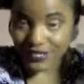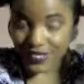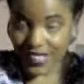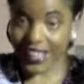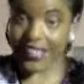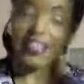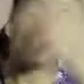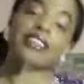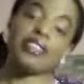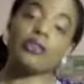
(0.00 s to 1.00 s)
okay?
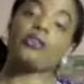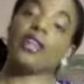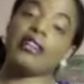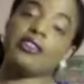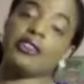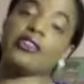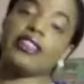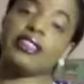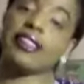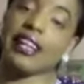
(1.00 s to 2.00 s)
So try to
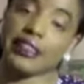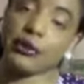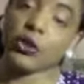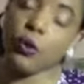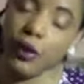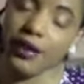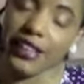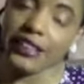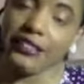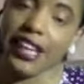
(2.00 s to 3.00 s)
drink as much water
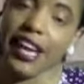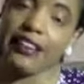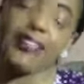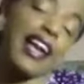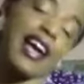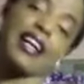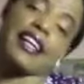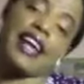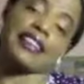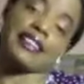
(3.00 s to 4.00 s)
as you can. The
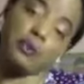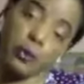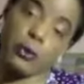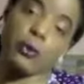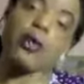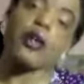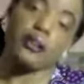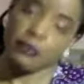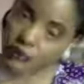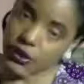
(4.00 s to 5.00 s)
8-glass rule,
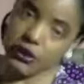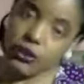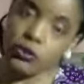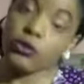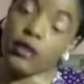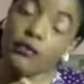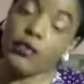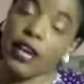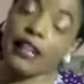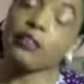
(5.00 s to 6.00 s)
if you
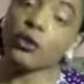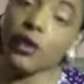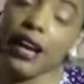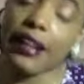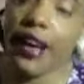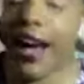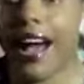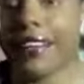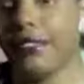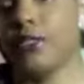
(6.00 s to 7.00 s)
can do that.
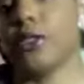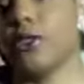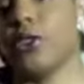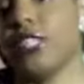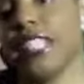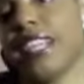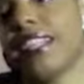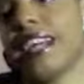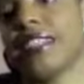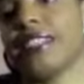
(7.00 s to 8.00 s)
I don't drink 8
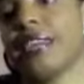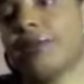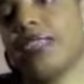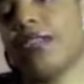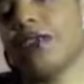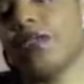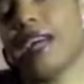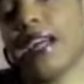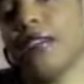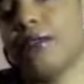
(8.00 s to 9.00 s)
glasses. What I do,
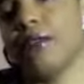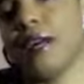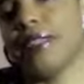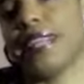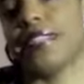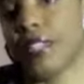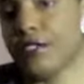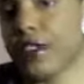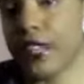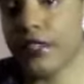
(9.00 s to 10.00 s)
that
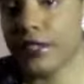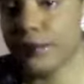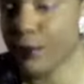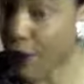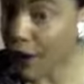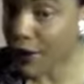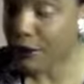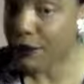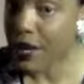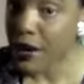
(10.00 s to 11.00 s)
Separate Hills
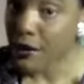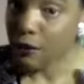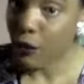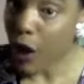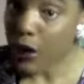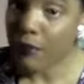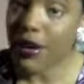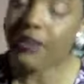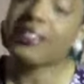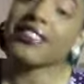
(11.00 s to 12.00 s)
water
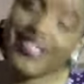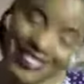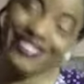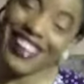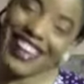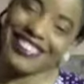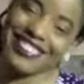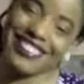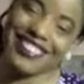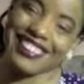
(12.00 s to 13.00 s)
bottles, that's what I
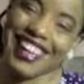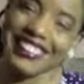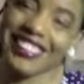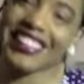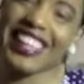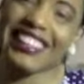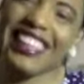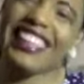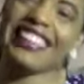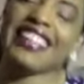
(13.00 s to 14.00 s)
drink. I drink at
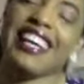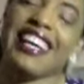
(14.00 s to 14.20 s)
least